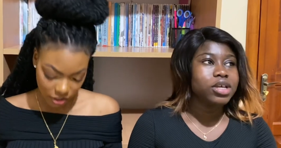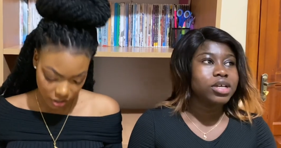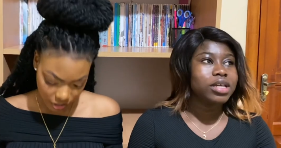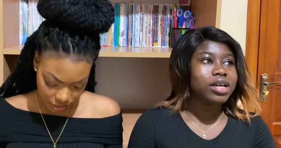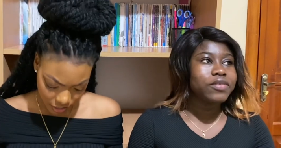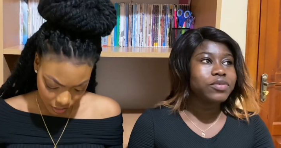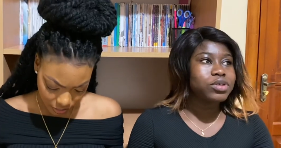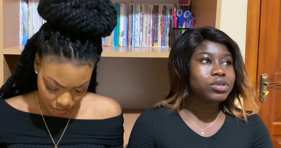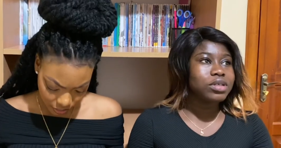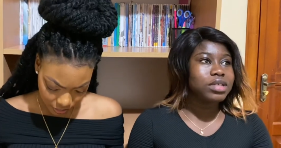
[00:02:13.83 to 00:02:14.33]
Speaker 1: you
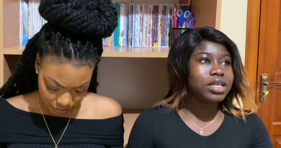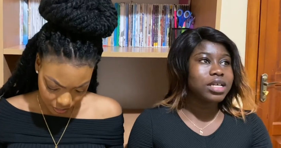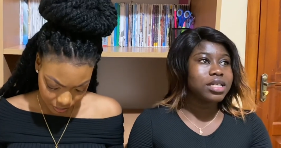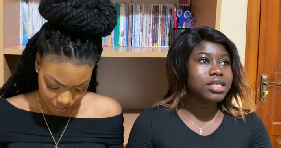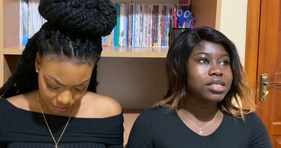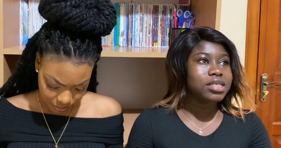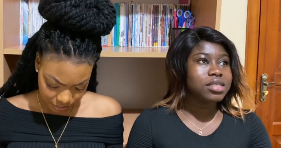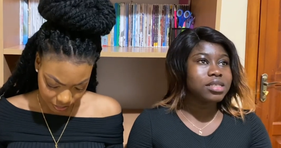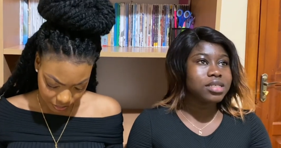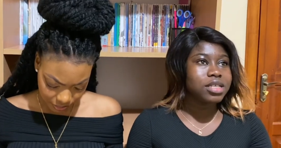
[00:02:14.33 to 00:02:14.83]
have to
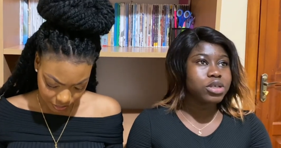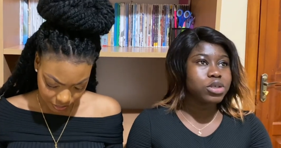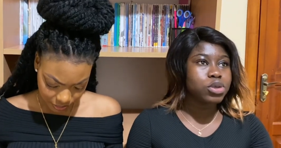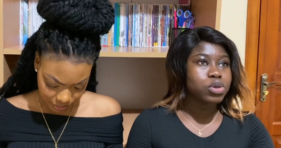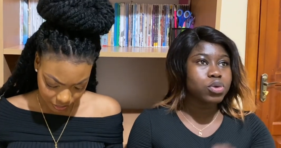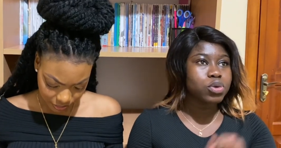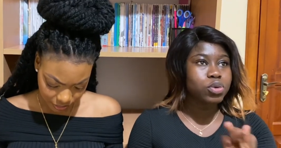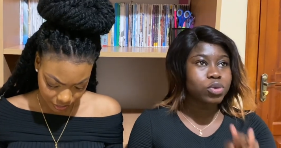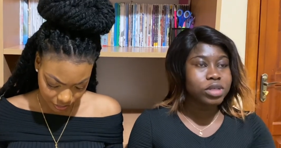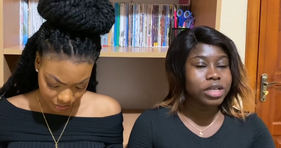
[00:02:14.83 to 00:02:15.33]
get the
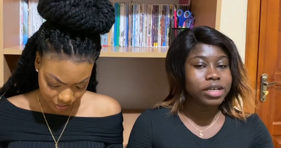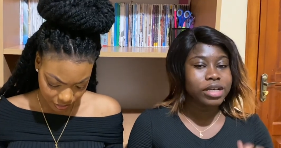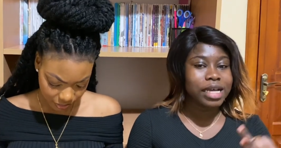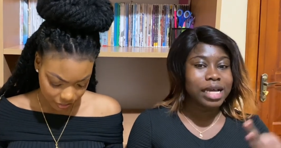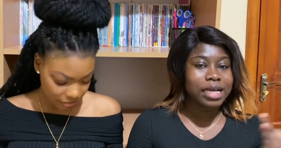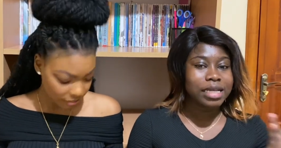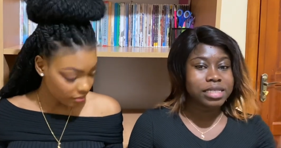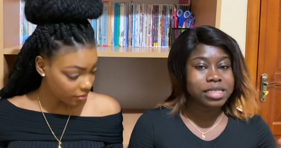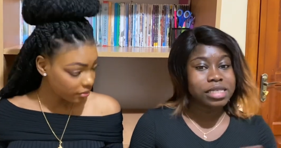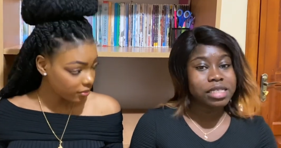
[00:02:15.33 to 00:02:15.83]
school that you're
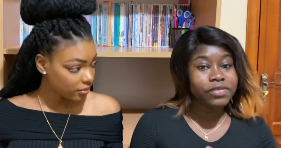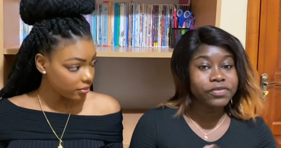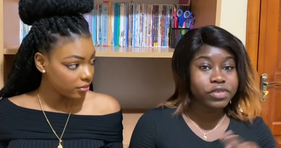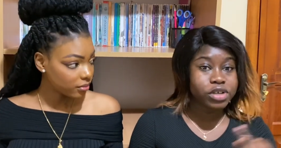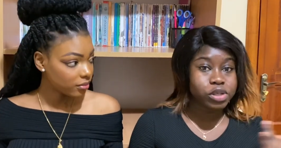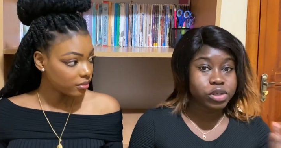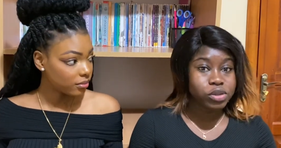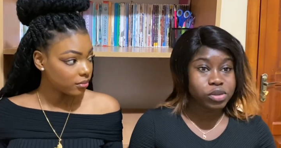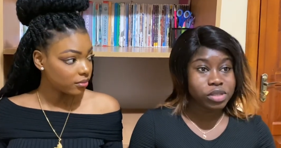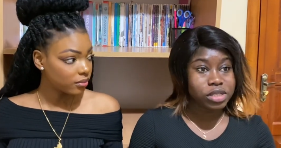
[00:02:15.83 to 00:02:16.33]
at and if
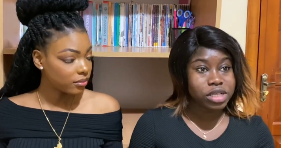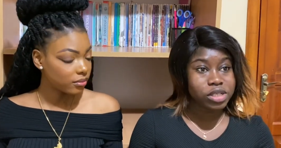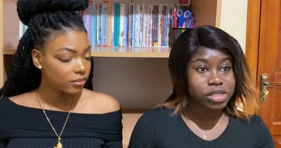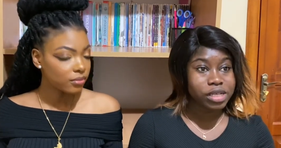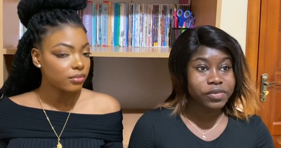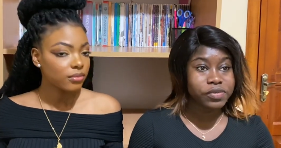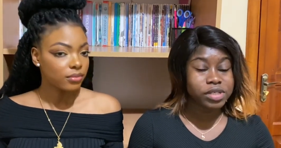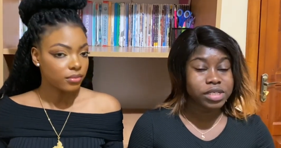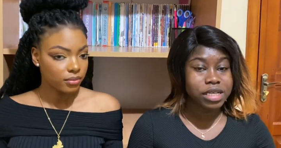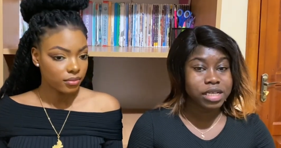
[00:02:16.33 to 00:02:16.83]
you're a student
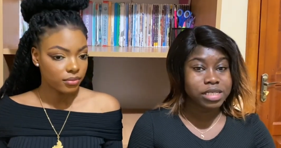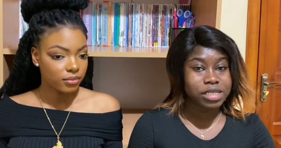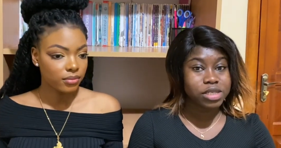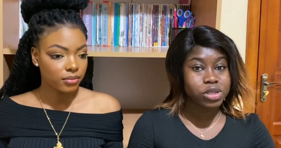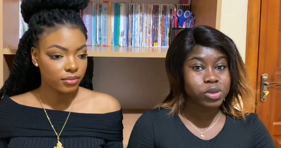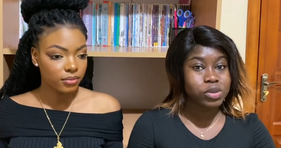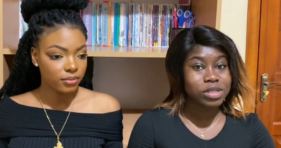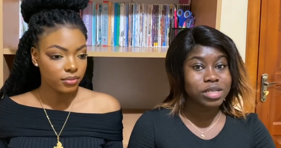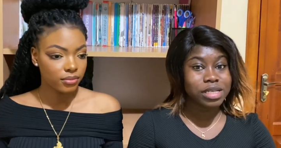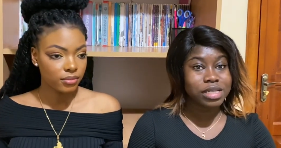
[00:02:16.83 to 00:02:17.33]
you have to get a
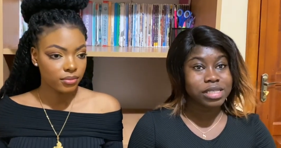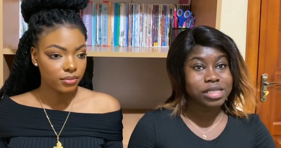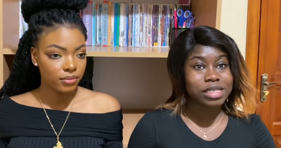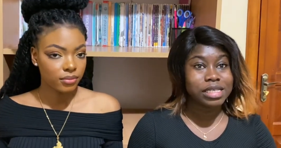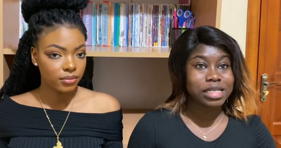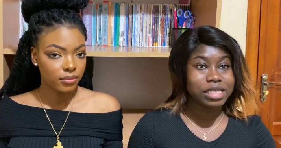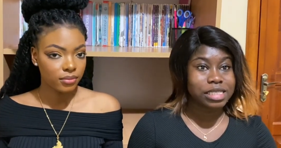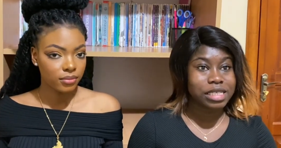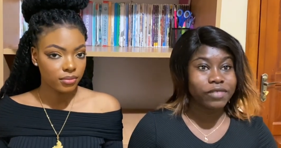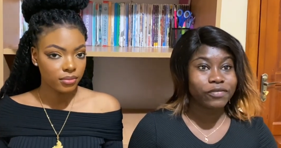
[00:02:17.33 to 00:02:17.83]
student
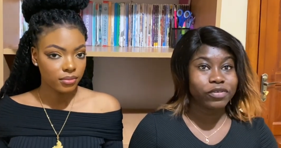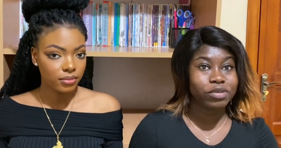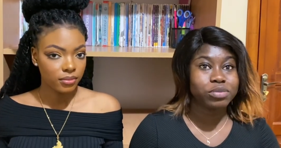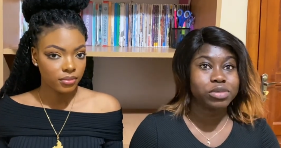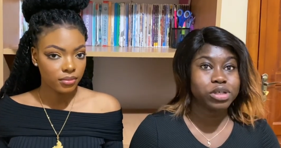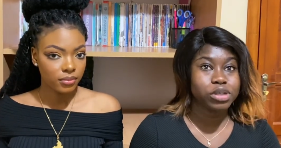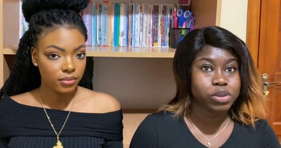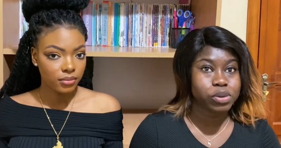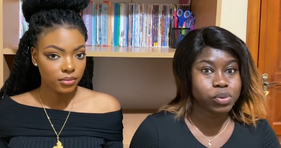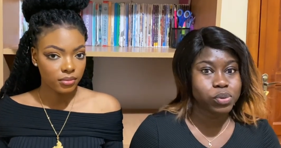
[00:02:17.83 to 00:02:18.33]
letter from
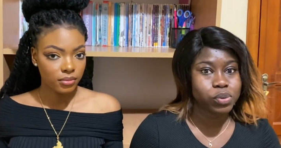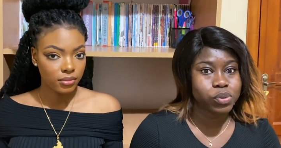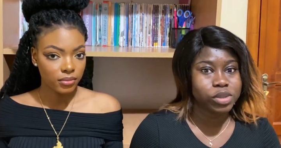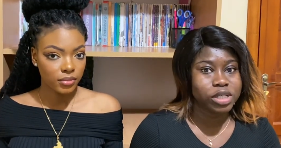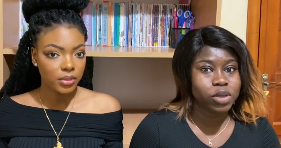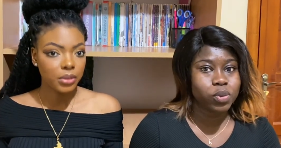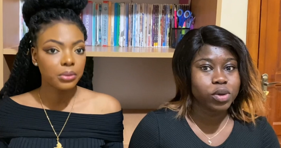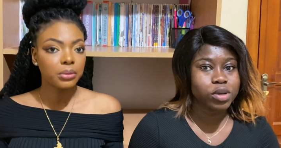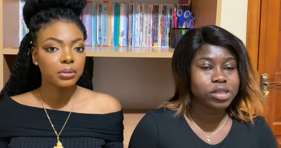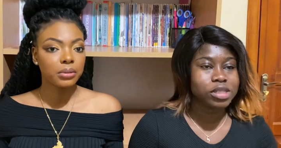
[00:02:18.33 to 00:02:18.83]
the school
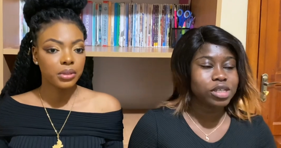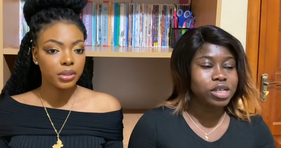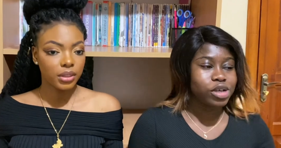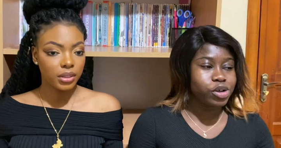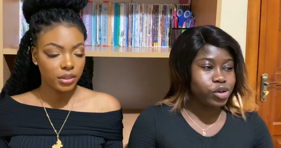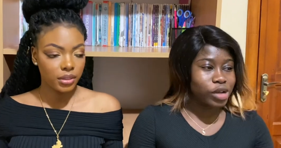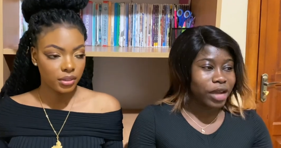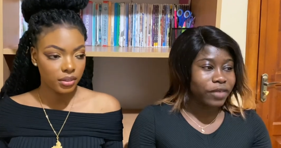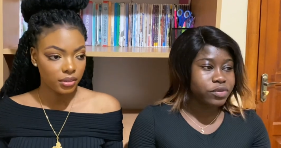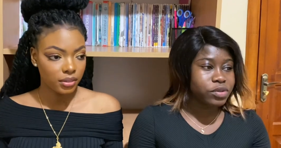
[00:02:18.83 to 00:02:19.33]
they want they,
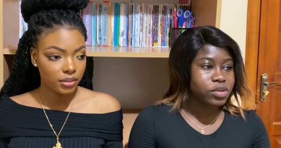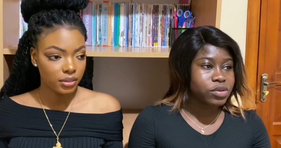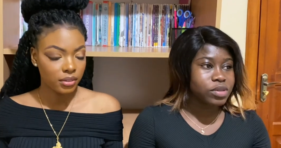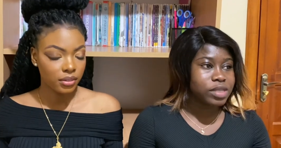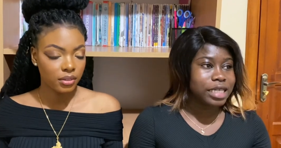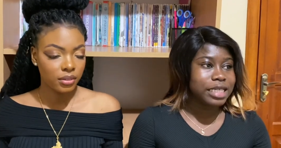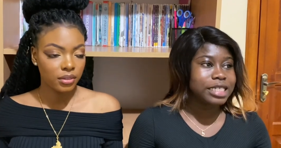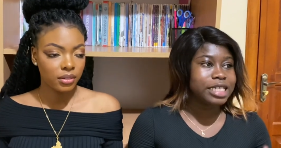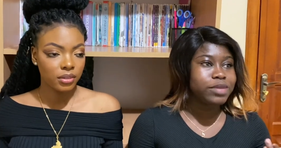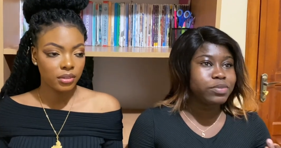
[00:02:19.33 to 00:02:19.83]
you have to
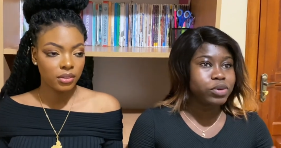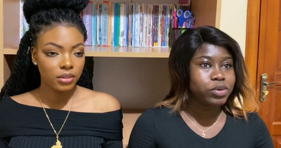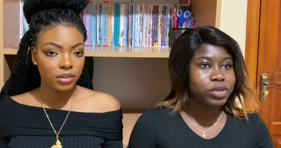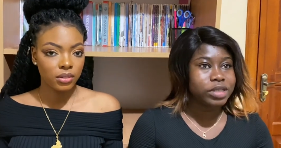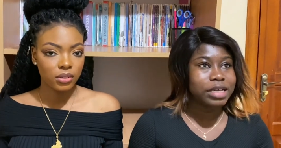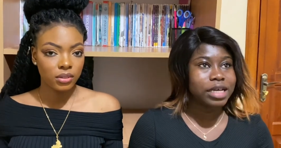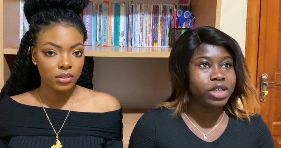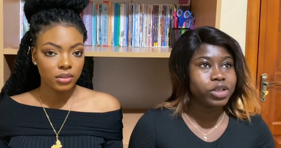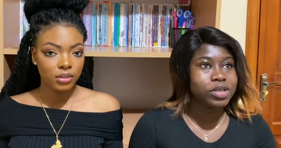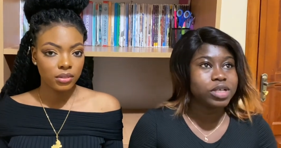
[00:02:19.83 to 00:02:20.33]
let them know
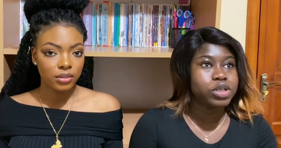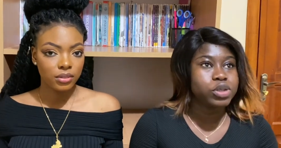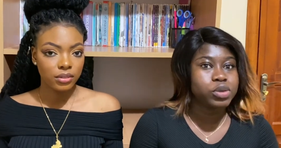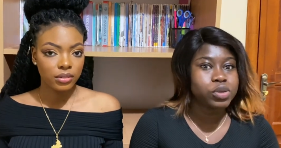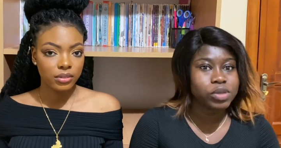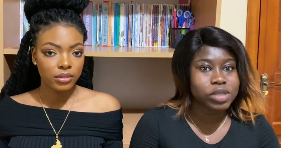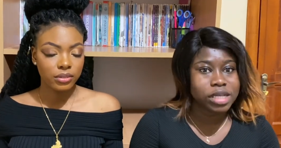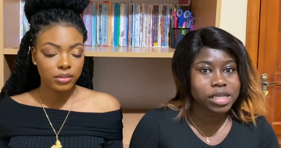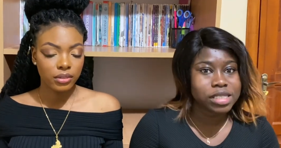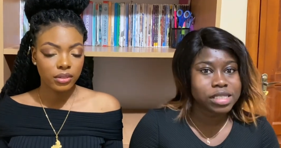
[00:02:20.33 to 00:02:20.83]
that you're a
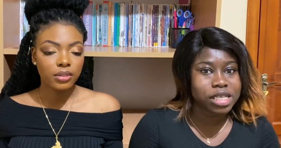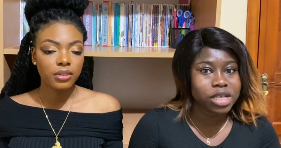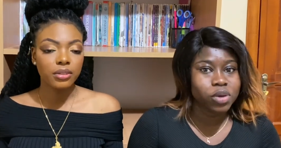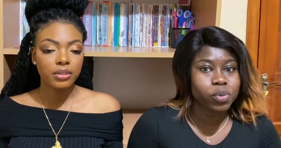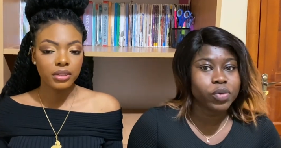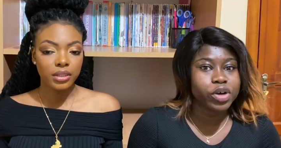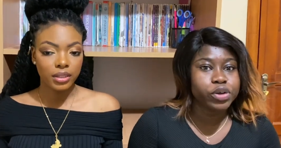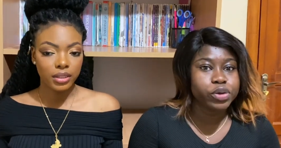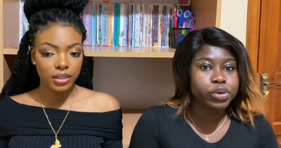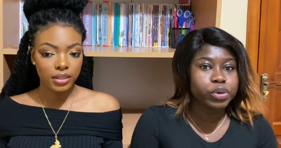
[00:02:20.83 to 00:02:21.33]
student
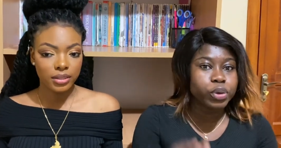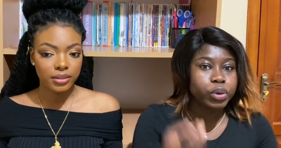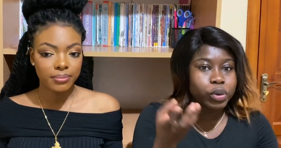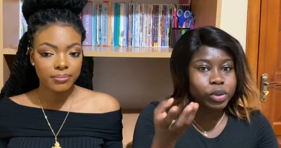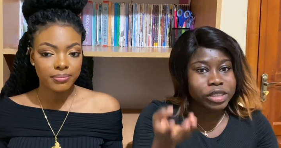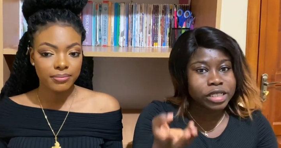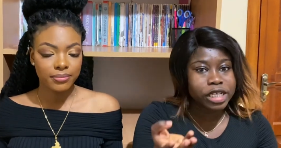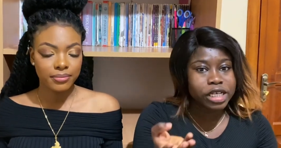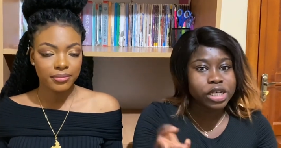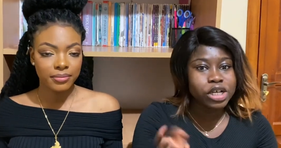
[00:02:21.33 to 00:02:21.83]
and when you go
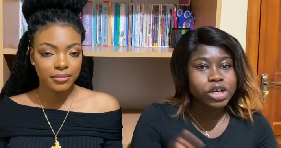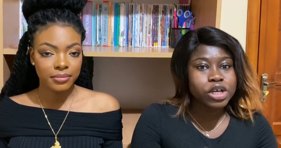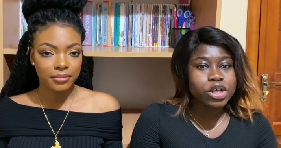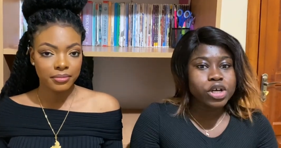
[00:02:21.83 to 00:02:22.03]
there